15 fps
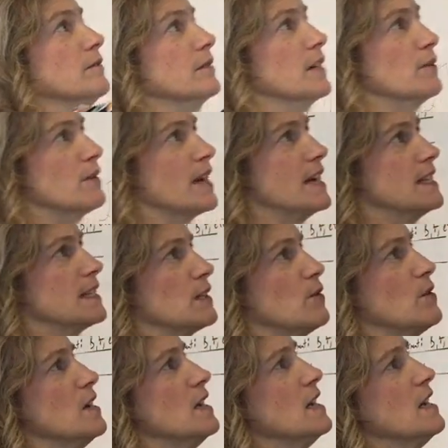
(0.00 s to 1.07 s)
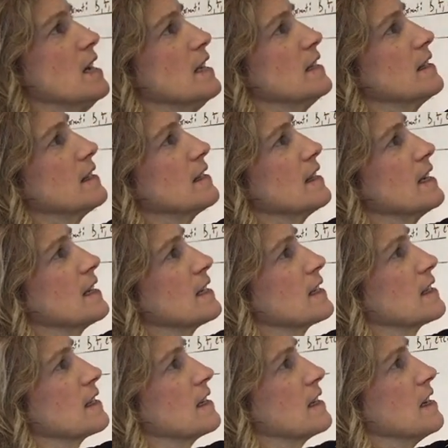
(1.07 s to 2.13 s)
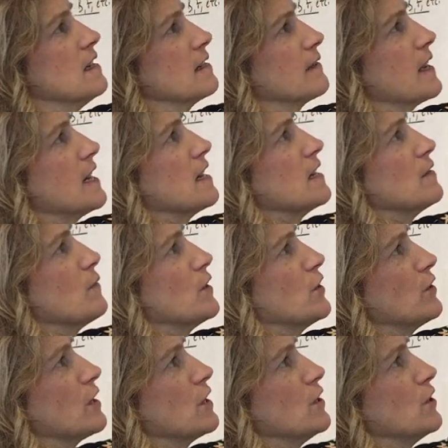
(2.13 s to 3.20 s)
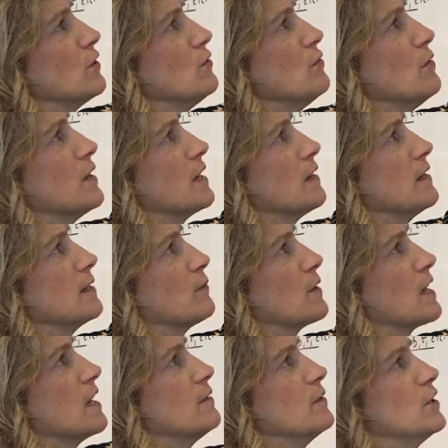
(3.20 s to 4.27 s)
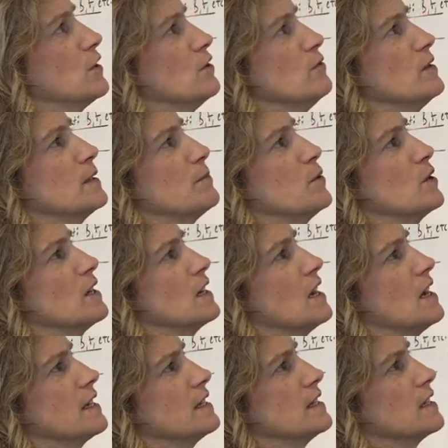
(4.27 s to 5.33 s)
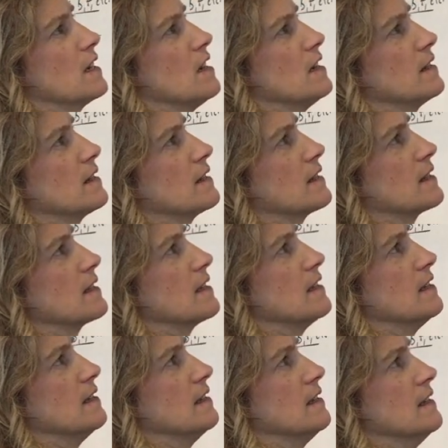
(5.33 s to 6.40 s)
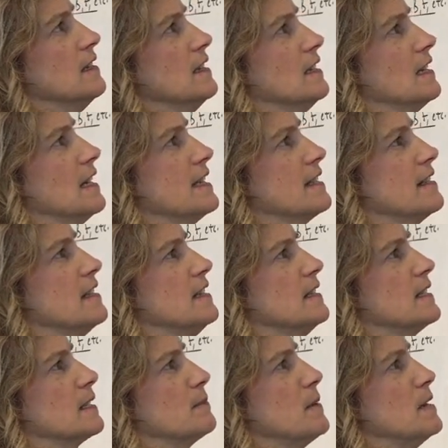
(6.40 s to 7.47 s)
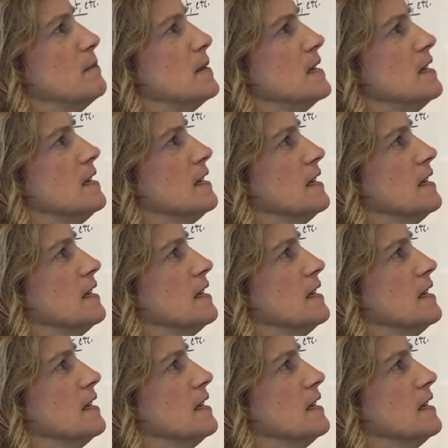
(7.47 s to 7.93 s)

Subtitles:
Okay, so 6 along there. What you can do, what I would do, is put a lot of dots like this maybe.